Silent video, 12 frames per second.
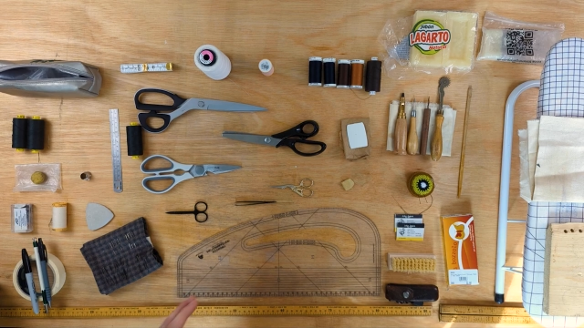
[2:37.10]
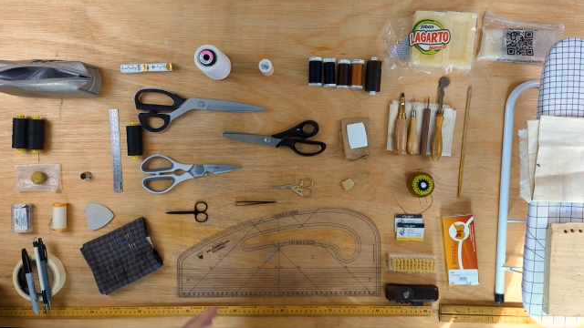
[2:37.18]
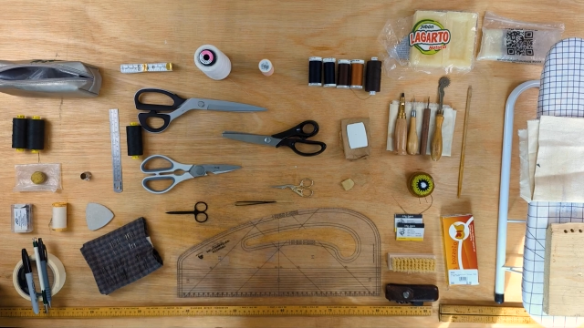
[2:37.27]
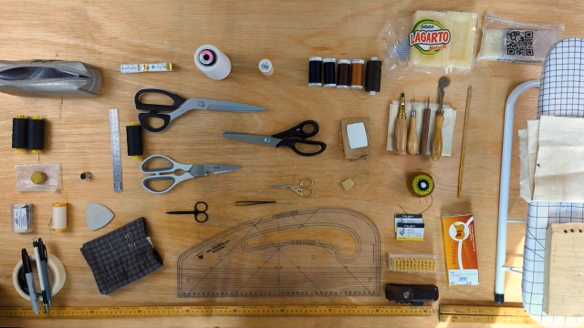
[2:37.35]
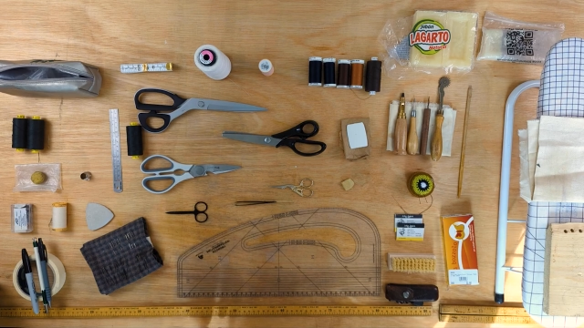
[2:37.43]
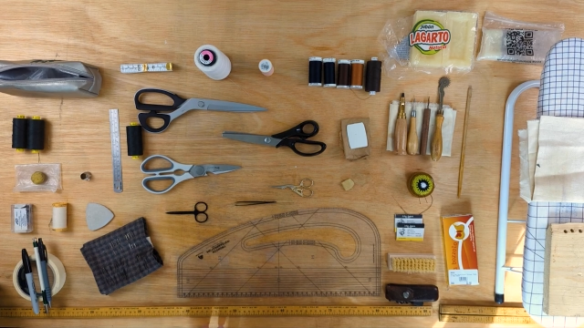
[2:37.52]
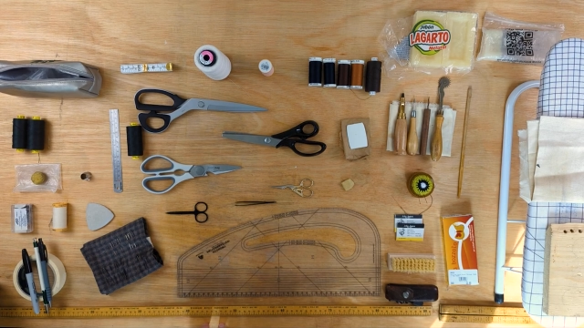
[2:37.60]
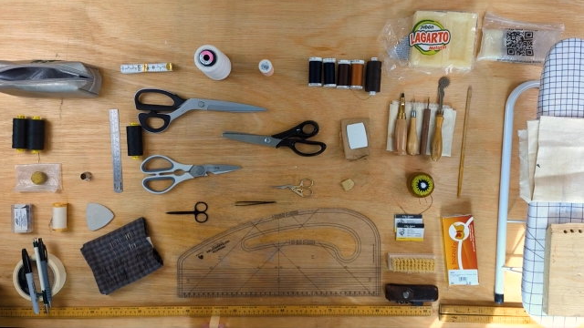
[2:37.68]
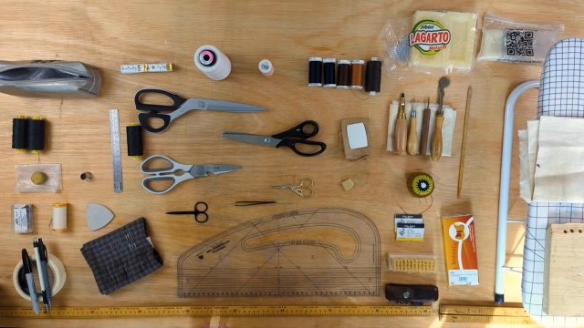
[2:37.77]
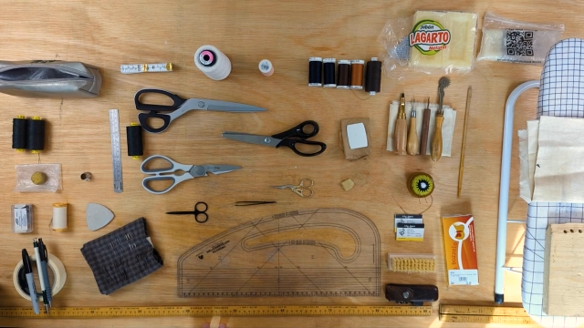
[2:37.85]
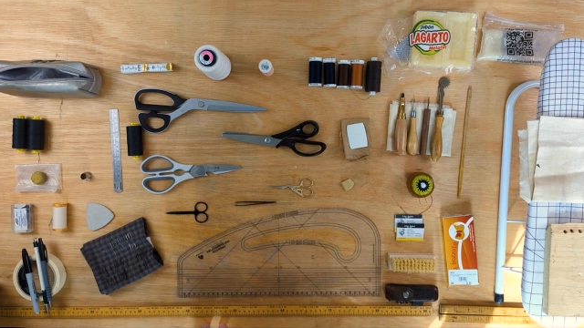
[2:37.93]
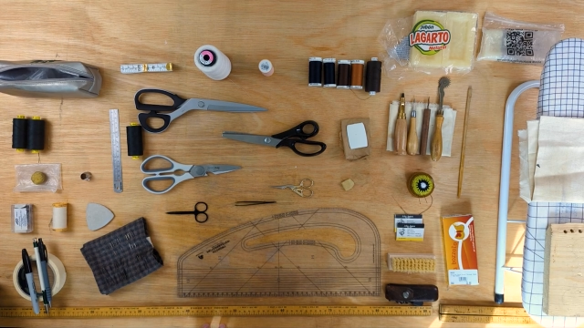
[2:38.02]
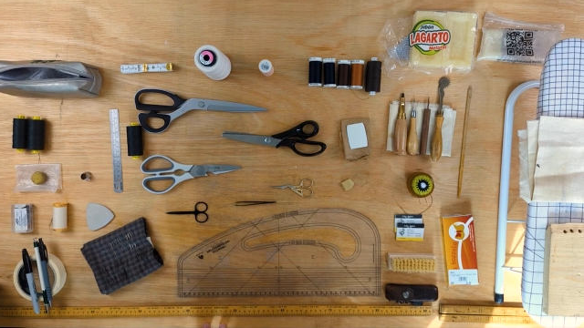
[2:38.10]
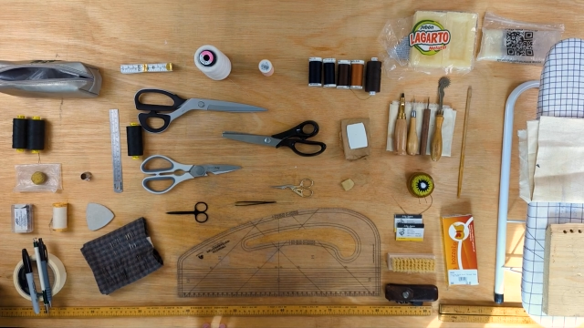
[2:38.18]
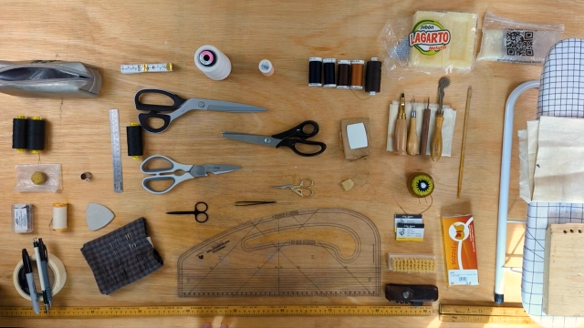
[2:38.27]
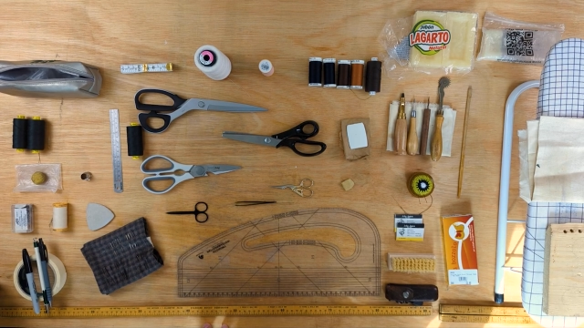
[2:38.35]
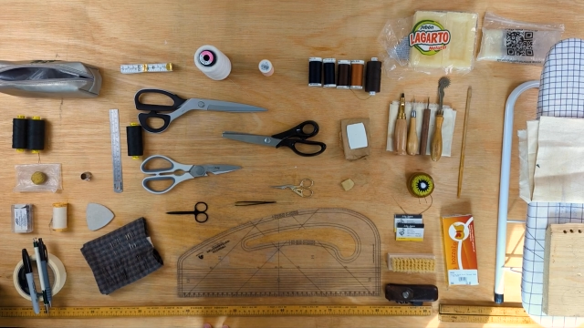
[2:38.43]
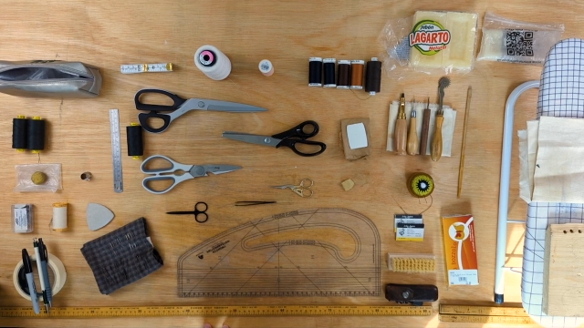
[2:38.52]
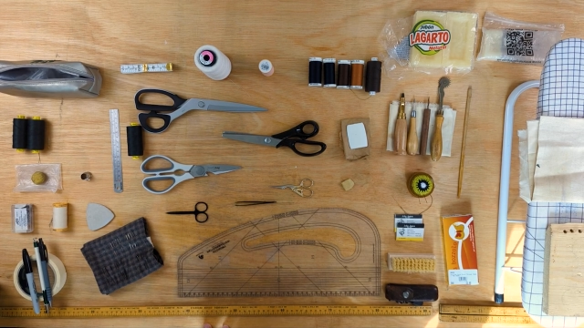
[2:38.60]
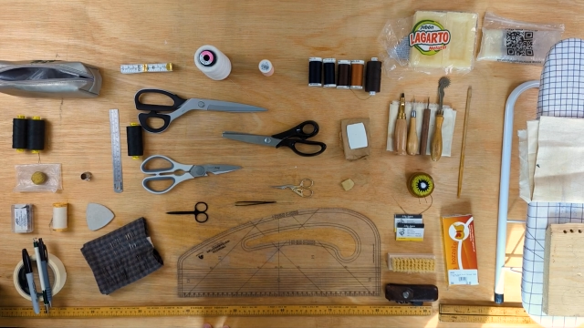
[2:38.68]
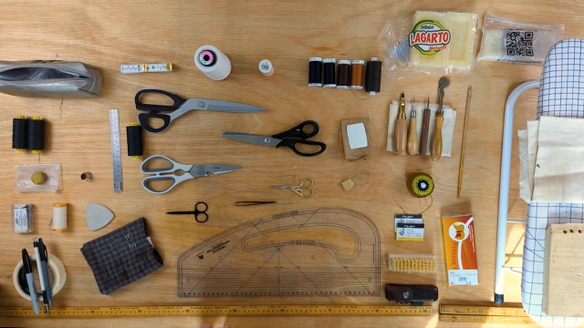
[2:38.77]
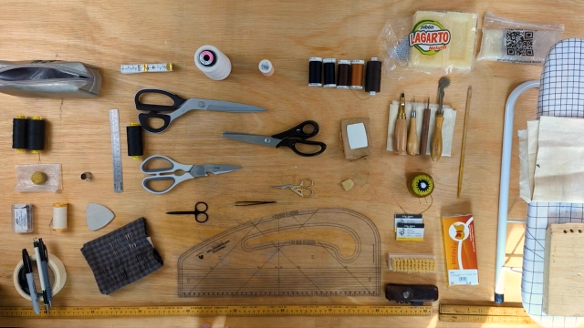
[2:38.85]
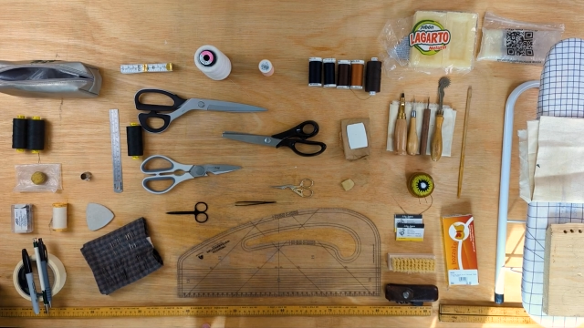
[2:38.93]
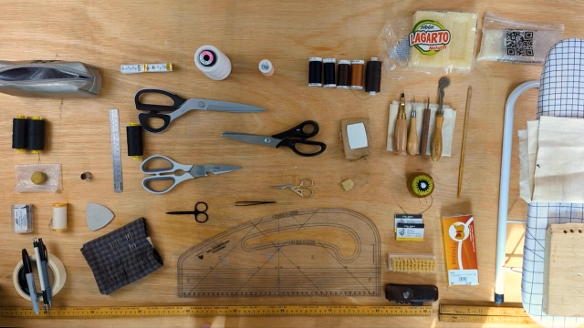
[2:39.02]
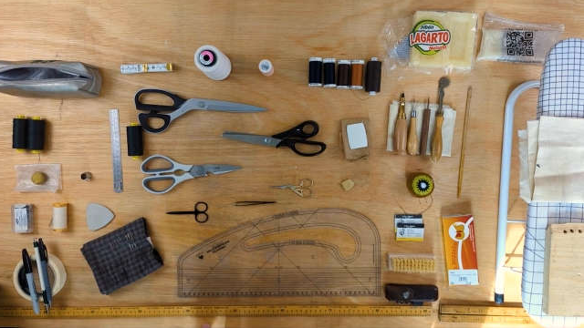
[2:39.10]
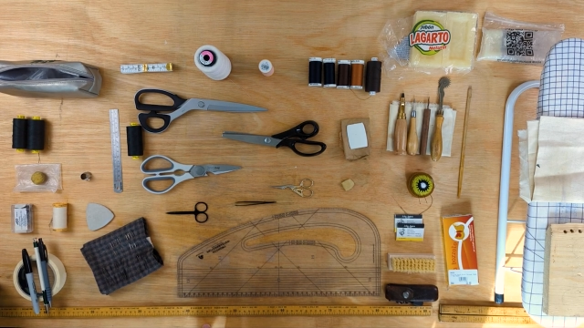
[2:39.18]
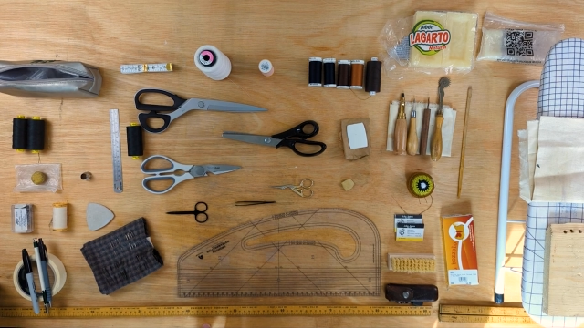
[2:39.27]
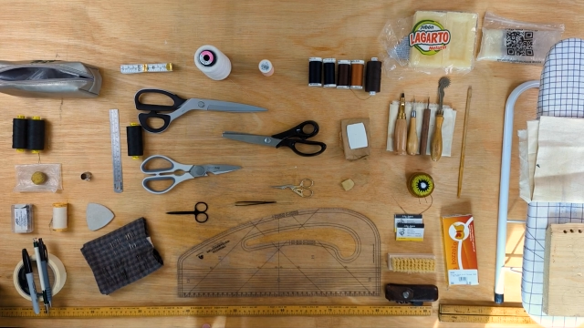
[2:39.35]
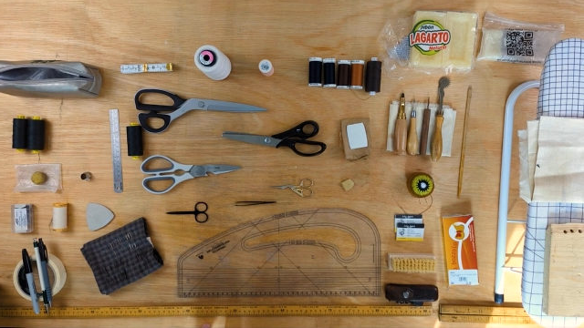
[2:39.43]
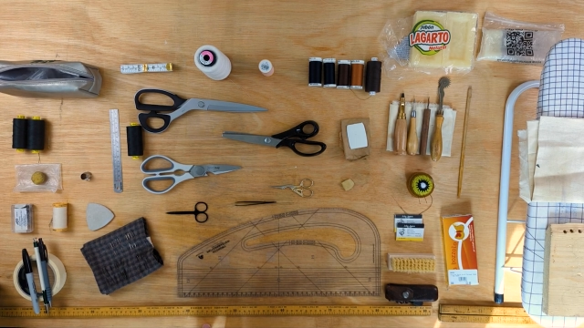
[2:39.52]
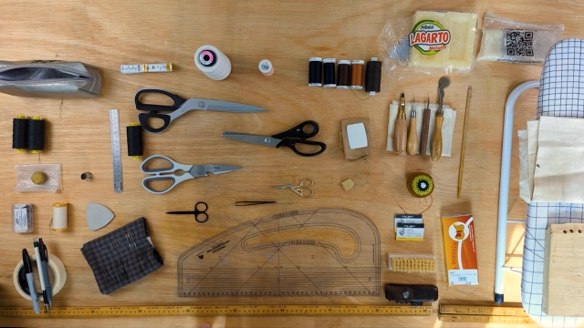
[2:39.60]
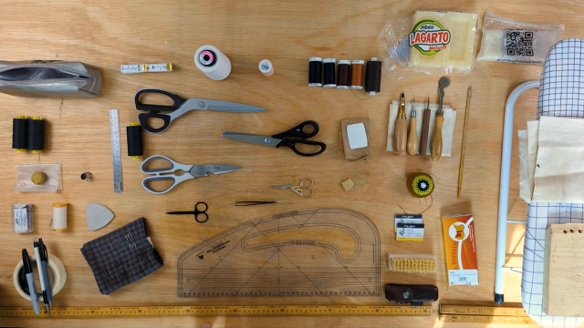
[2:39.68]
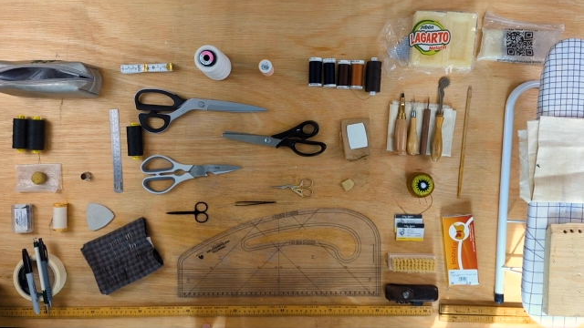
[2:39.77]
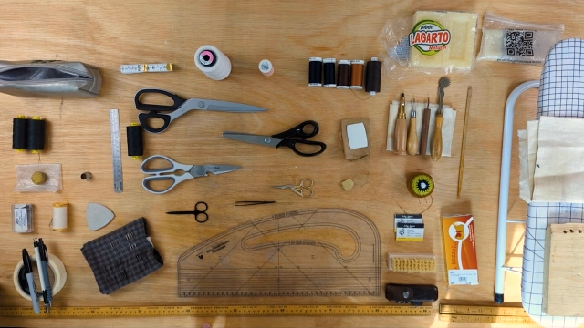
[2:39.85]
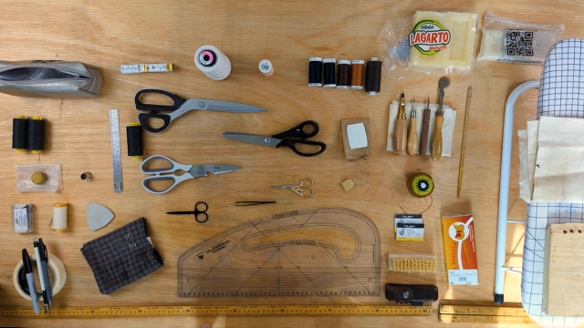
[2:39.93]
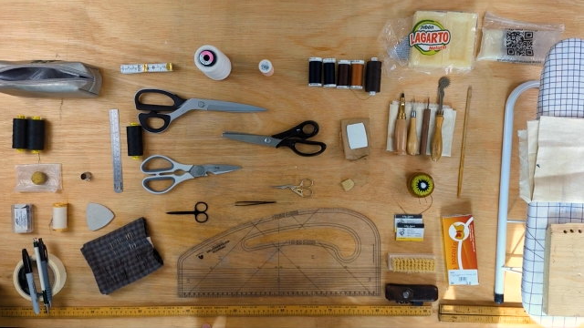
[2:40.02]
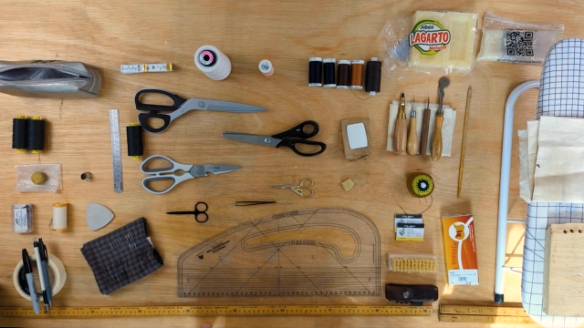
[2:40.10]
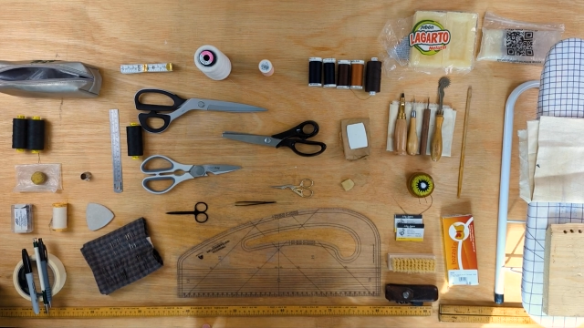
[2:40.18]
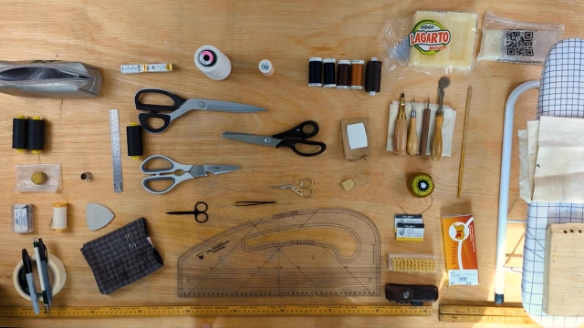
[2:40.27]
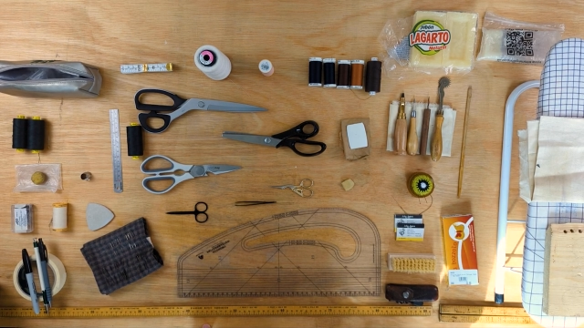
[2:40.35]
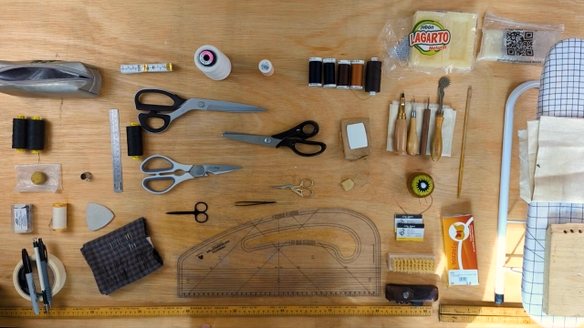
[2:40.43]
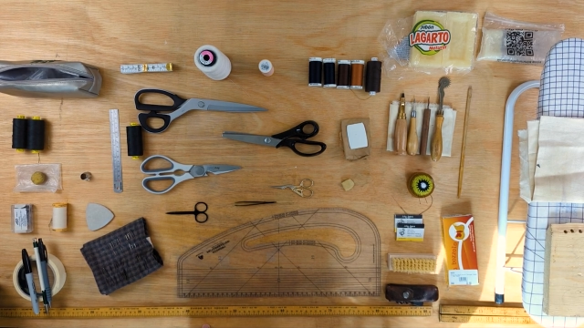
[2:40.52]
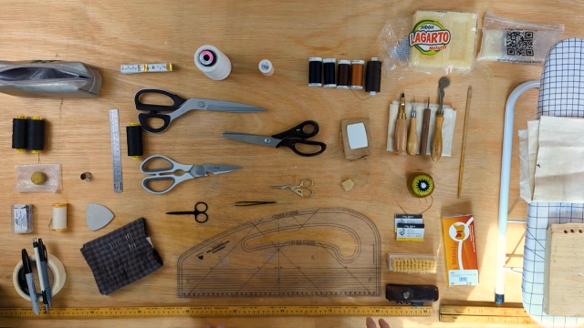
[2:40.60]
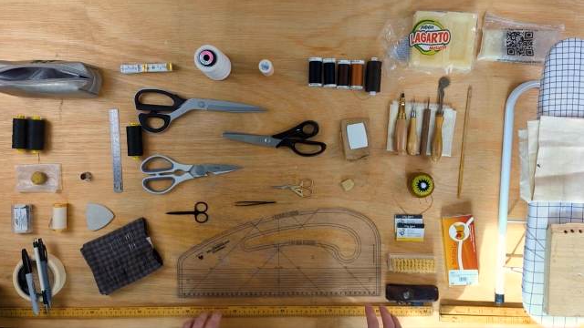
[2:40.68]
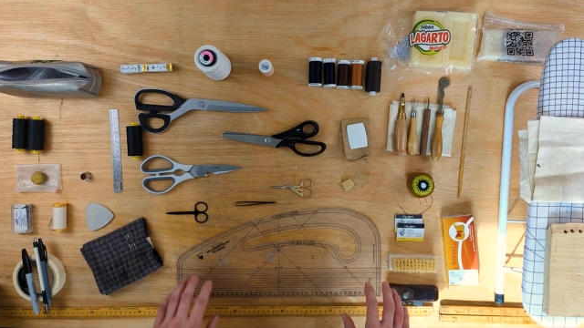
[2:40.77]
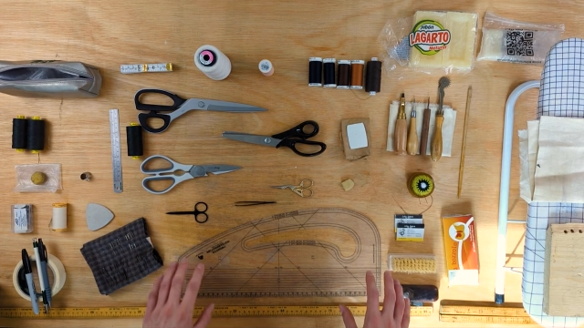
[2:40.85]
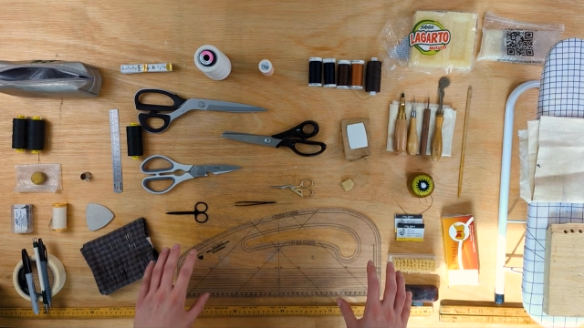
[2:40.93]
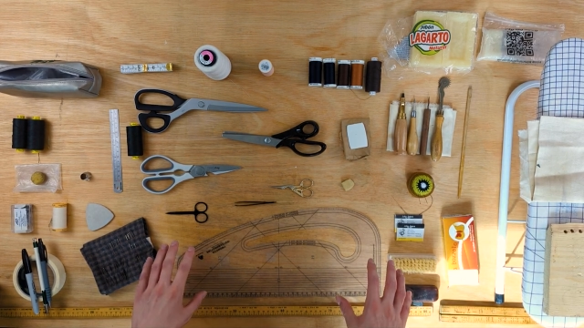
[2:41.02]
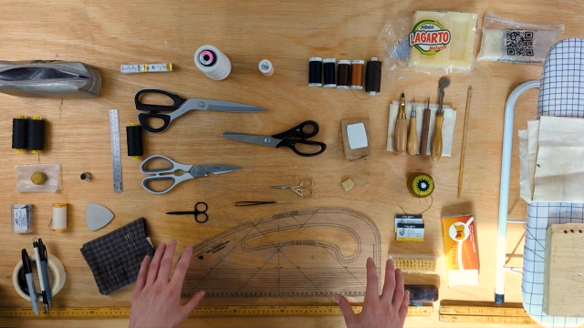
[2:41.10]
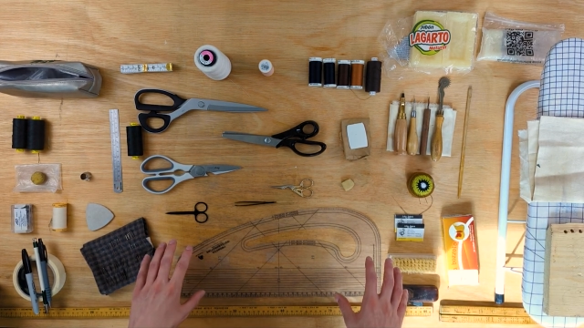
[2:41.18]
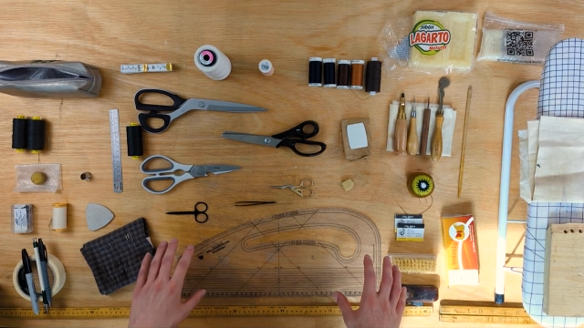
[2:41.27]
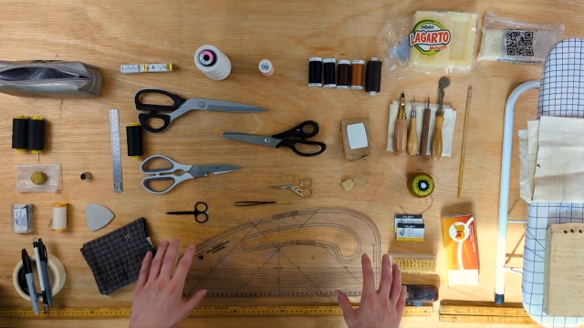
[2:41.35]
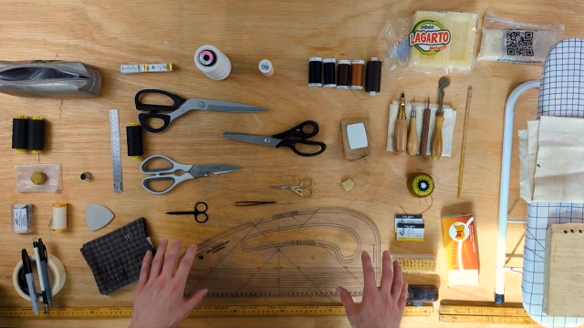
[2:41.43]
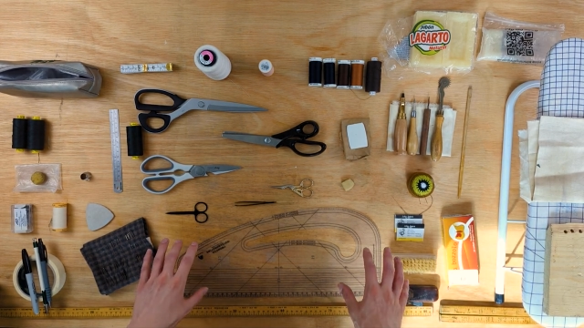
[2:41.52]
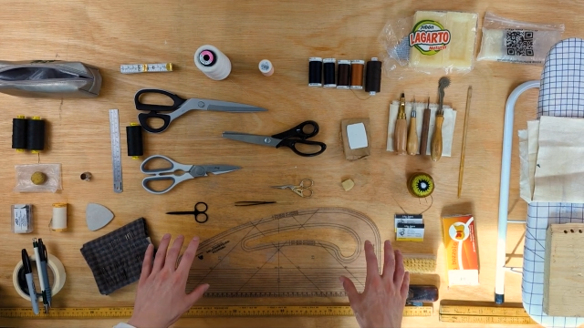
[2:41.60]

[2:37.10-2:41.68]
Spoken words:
[unreadable: no face in view]